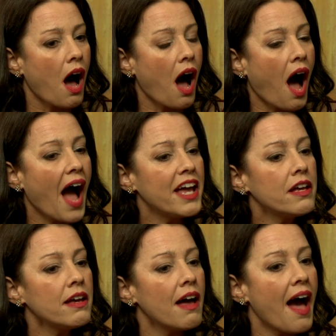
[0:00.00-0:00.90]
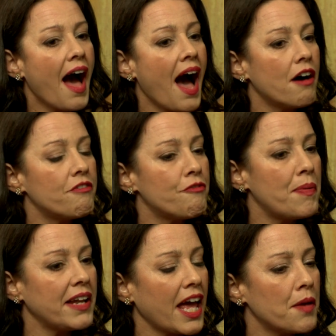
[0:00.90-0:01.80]
I have
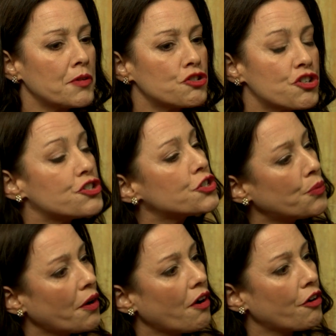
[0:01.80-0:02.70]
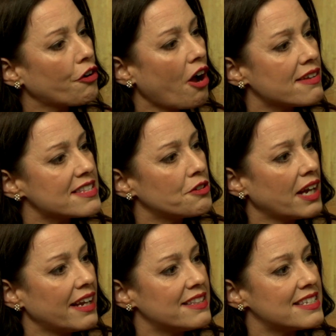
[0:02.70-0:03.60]
been able to tour across the
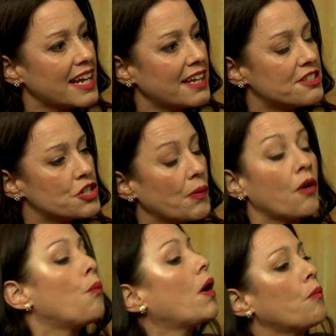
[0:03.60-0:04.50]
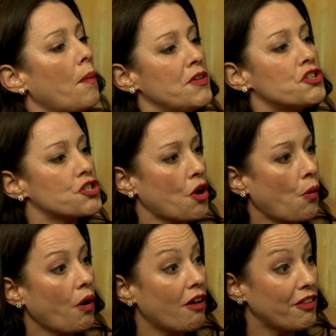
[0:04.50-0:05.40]
United States doing a one-woman
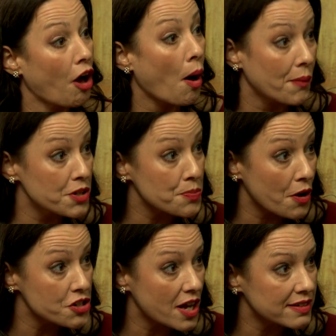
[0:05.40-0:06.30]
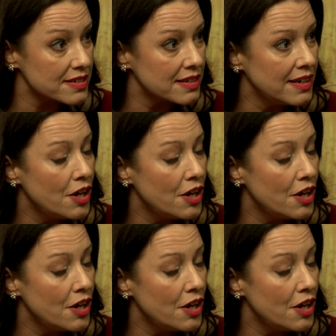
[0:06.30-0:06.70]
show called The Amish Project,